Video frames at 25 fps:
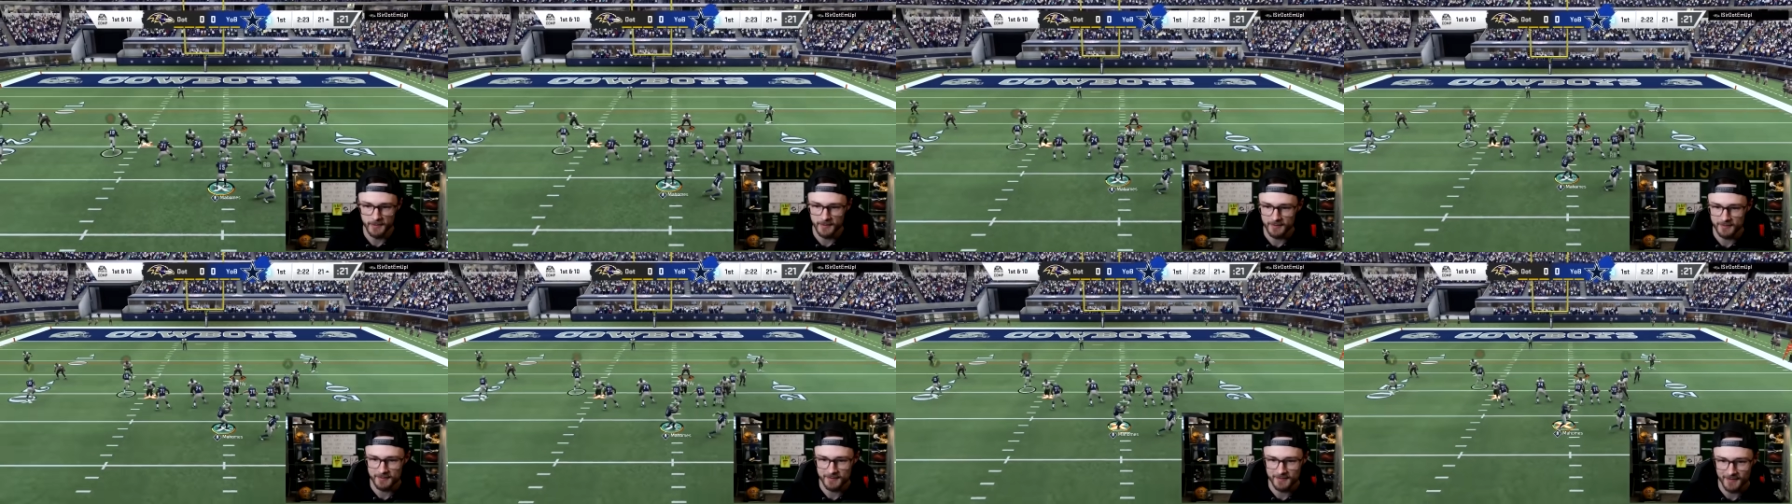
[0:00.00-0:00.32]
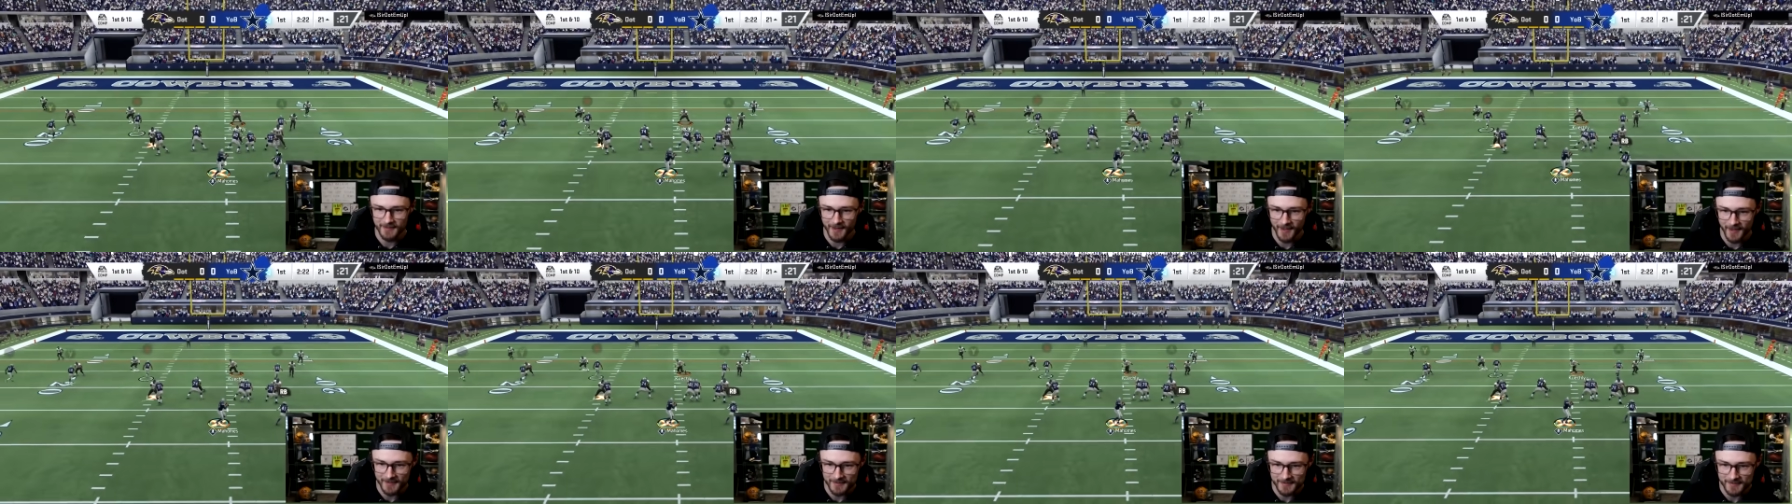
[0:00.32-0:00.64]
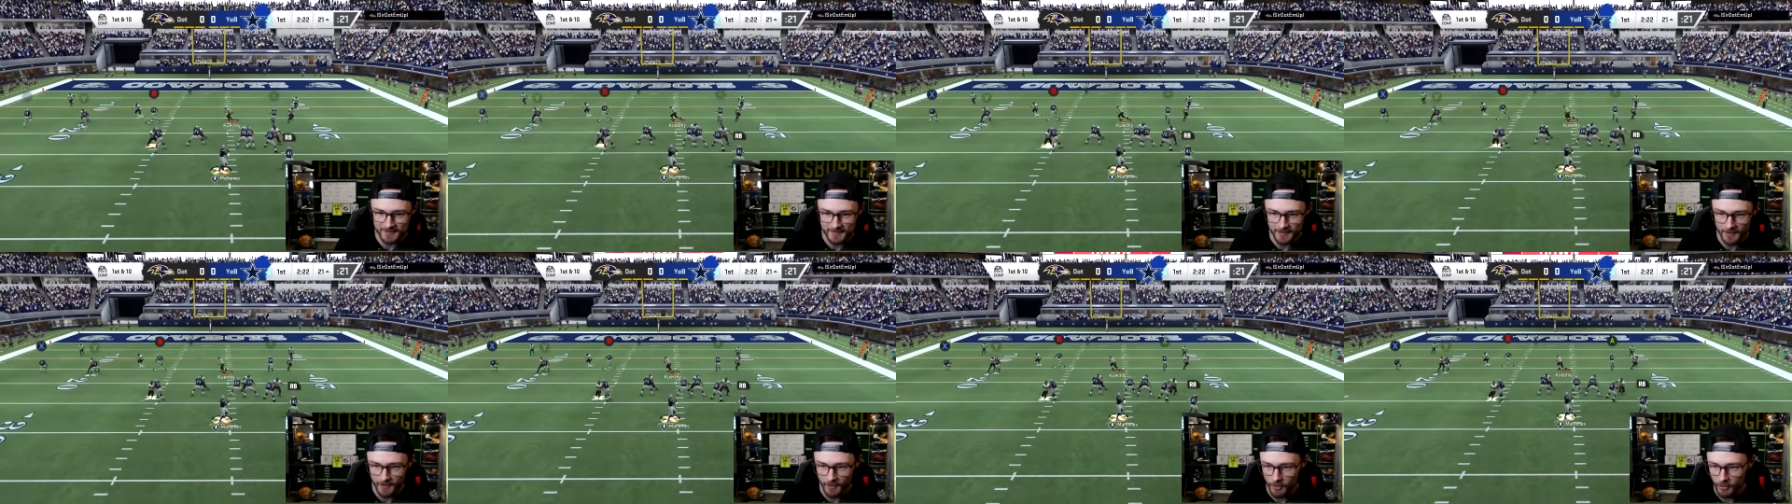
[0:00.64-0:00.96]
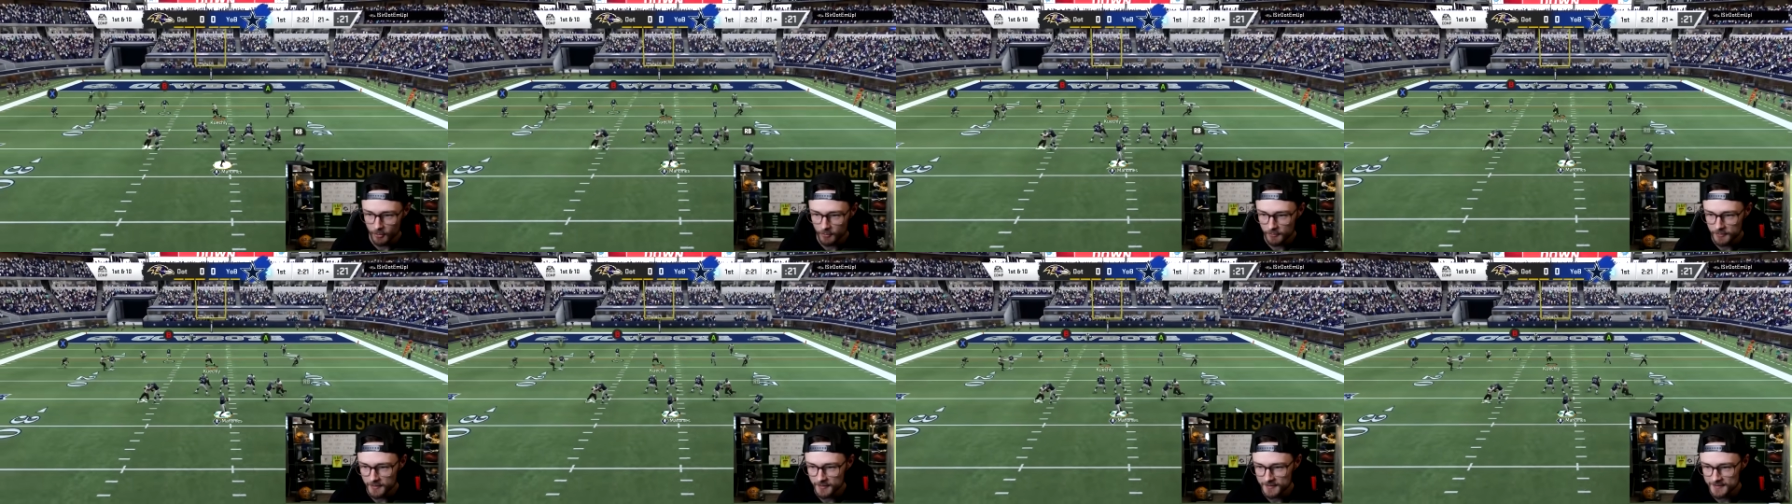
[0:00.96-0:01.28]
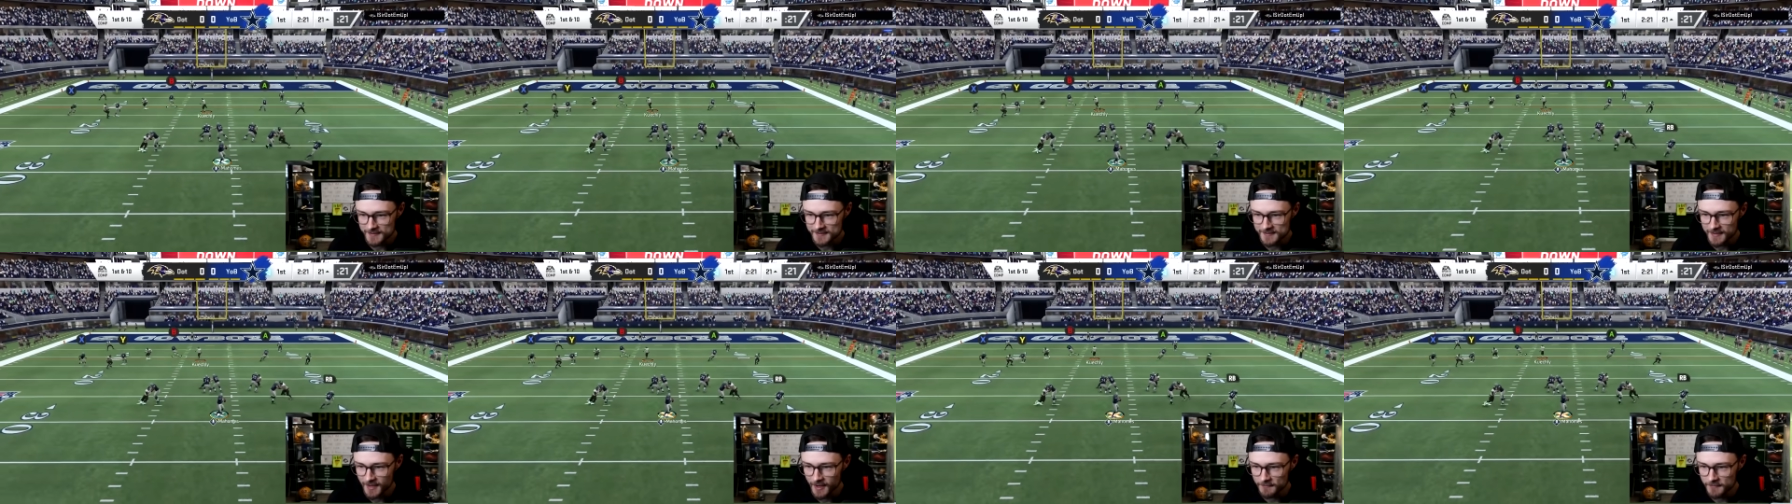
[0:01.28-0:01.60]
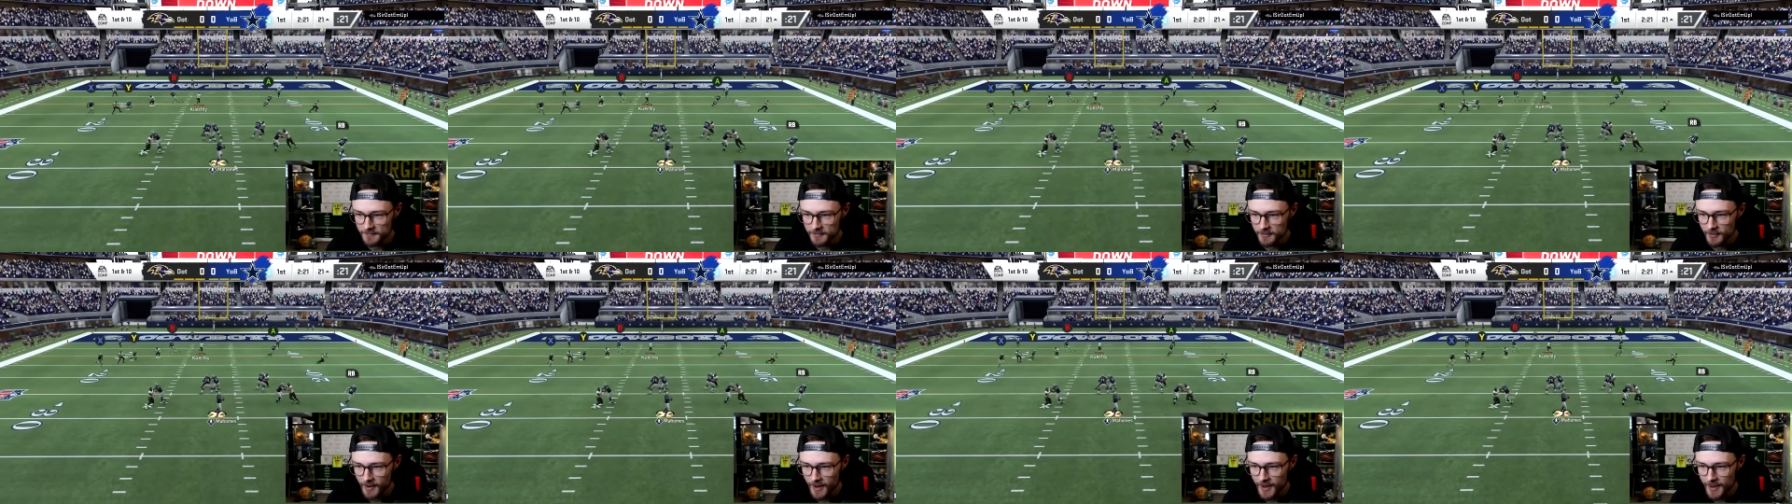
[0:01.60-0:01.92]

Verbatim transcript: but it's nice though. The stuff they're